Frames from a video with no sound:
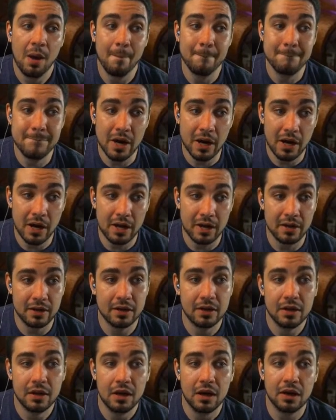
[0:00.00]
But
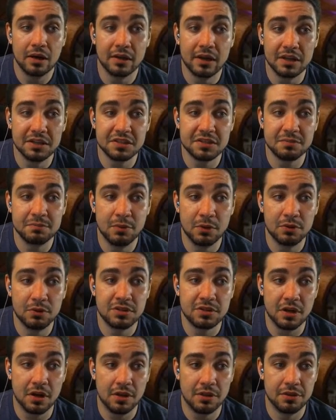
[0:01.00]
against
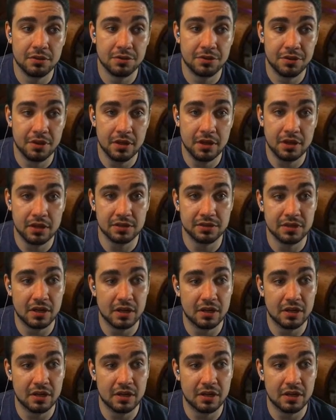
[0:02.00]
most other things,